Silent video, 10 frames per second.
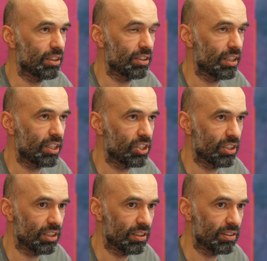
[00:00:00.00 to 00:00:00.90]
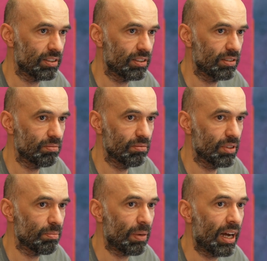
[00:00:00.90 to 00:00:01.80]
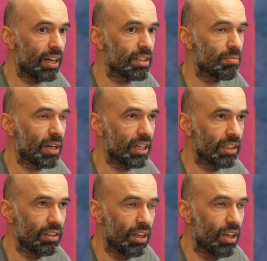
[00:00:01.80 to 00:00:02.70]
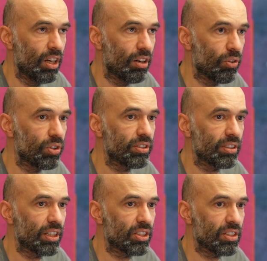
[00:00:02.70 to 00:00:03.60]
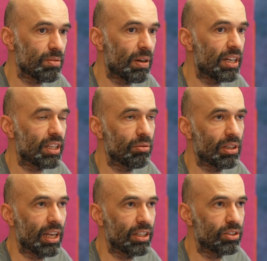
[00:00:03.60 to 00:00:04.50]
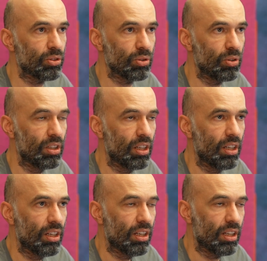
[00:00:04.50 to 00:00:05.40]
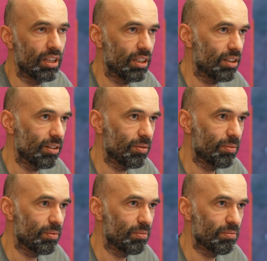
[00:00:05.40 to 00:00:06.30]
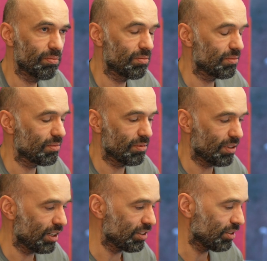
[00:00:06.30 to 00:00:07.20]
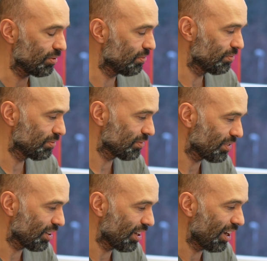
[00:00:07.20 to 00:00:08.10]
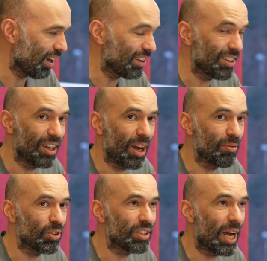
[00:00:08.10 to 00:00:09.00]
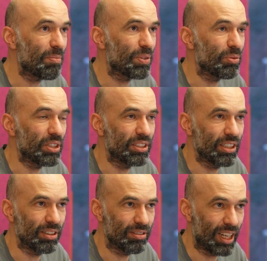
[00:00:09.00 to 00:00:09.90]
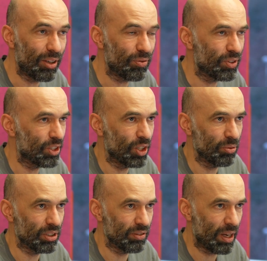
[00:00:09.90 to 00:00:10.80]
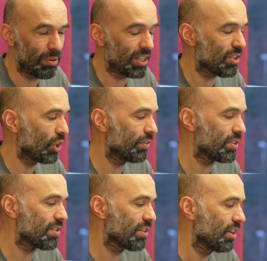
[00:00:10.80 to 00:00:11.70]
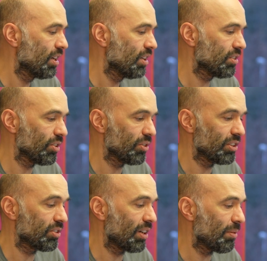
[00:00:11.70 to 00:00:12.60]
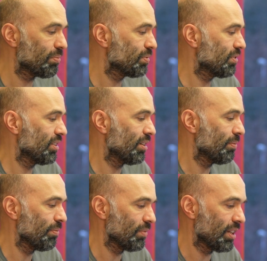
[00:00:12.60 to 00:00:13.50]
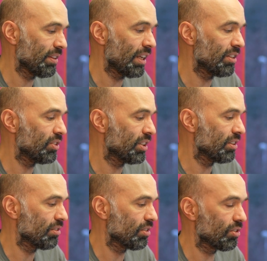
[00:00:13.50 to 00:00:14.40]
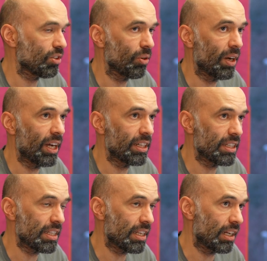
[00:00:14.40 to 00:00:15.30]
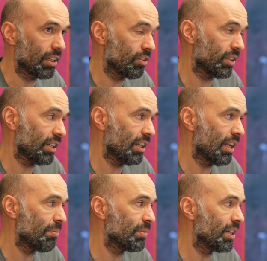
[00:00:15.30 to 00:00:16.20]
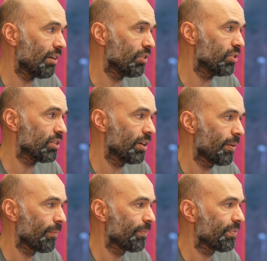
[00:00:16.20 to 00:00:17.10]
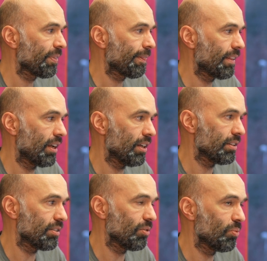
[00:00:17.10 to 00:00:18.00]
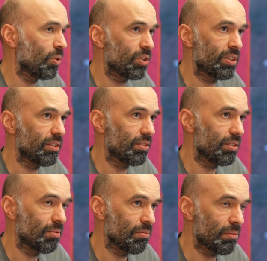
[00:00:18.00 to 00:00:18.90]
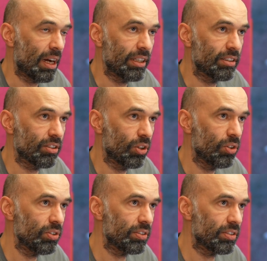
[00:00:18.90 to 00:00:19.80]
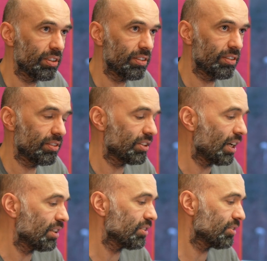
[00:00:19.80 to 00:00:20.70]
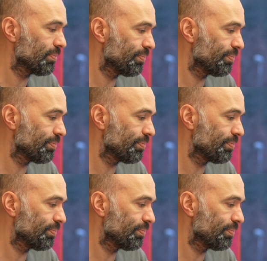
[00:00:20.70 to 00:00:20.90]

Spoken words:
connection is bad, my voice connection is bad, I would like to I don't know, I'm not happy with the telephony or with the WebEx service, so it's crap, and then you can go ahead and say like, okay, let me have a look at what might cause this challenge.